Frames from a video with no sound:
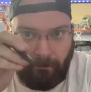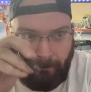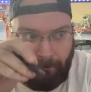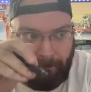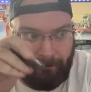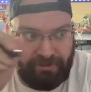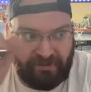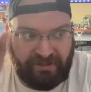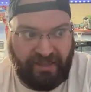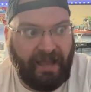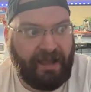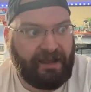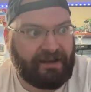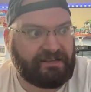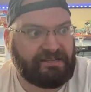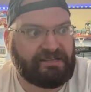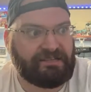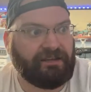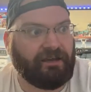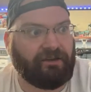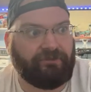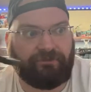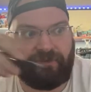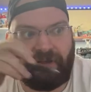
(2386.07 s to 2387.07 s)
black
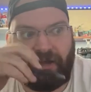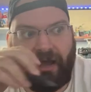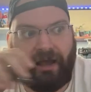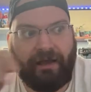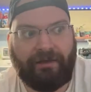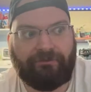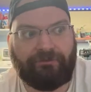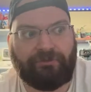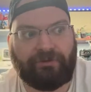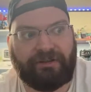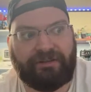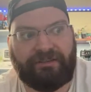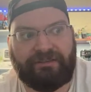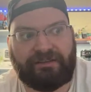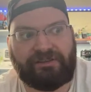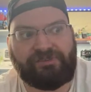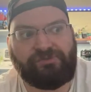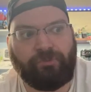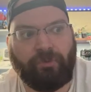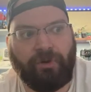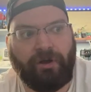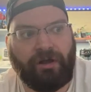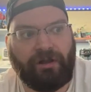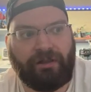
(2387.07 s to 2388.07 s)
stuff covering
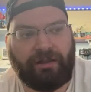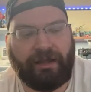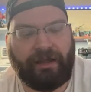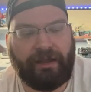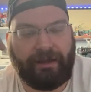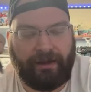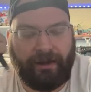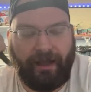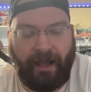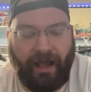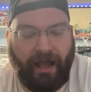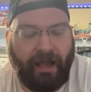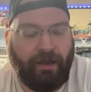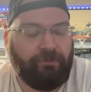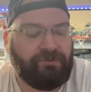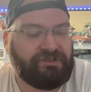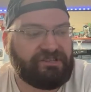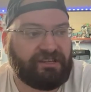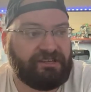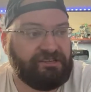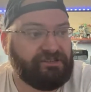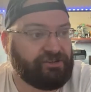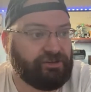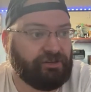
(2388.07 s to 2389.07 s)
this wall, and I was
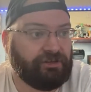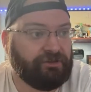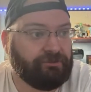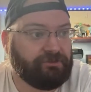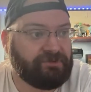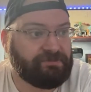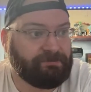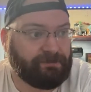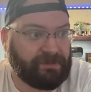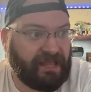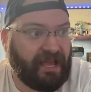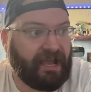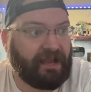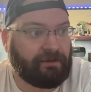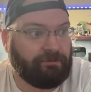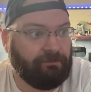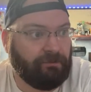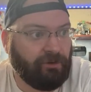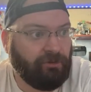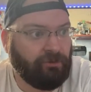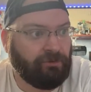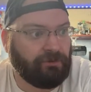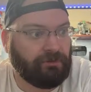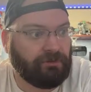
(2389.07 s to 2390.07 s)
concerned it was black
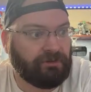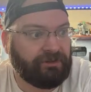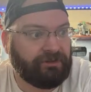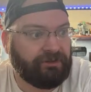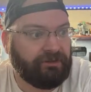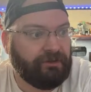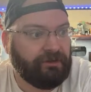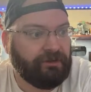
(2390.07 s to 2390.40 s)
mold.